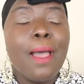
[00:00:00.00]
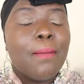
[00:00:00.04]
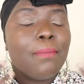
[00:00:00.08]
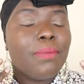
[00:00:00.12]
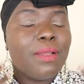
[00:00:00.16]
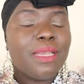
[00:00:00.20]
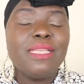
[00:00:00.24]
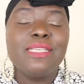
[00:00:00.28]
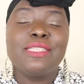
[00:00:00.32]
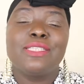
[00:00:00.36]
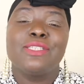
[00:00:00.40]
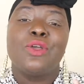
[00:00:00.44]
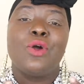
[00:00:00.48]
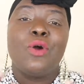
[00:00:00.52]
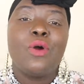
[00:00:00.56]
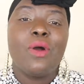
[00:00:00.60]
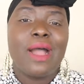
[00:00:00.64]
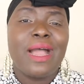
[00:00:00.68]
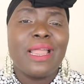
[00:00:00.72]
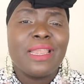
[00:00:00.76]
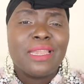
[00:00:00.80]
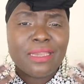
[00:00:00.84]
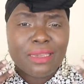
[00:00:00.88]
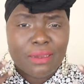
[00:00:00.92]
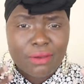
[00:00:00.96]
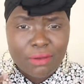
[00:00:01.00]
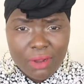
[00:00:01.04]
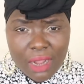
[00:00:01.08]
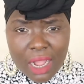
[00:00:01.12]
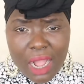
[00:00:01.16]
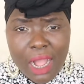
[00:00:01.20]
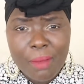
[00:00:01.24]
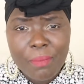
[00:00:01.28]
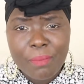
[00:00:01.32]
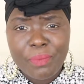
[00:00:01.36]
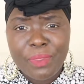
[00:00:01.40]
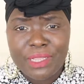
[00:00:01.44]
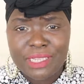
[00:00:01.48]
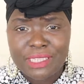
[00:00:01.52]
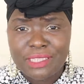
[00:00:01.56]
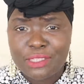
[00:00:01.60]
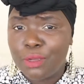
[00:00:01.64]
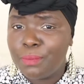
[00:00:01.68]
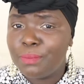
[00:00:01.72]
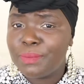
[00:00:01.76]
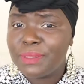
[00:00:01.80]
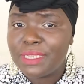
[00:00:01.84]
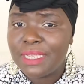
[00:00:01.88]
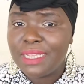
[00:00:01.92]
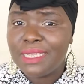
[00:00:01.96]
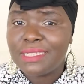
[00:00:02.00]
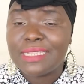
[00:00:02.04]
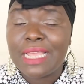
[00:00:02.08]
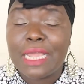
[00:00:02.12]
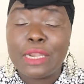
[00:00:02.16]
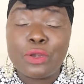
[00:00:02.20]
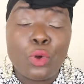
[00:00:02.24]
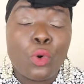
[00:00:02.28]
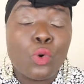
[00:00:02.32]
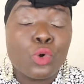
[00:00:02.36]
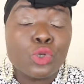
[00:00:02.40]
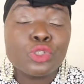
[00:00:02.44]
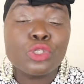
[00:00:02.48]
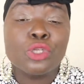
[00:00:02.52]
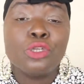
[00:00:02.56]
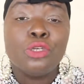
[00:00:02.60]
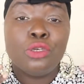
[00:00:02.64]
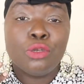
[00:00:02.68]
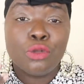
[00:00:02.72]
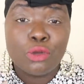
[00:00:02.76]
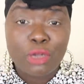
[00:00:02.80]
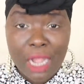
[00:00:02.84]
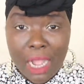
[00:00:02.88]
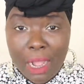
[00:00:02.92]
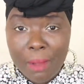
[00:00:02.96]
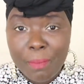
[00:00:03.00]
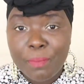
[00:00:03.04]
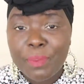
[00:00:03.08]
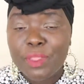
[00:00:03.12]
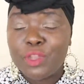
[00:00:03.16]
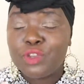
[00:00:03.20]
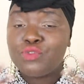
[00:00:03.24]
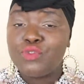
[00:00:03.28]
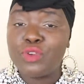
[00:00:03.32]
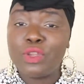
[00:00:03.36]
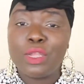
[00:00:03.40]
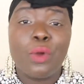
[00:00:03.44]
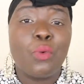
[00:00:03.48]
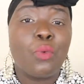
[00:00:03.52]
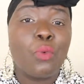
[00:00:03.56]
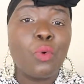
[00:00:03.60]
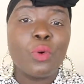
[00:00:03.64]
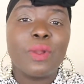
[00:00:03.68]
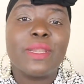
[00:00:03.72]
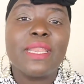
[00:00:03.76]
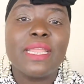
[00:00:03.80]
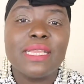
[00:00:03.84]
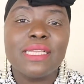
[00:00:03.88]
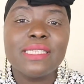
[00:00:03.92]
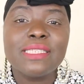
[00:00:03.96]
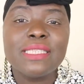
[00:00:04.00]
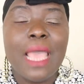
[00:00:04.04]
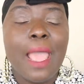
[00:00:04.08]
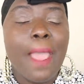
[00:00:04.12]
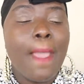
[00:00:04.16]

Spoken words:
please go and look up the synopsis and also look up the trigger warnings,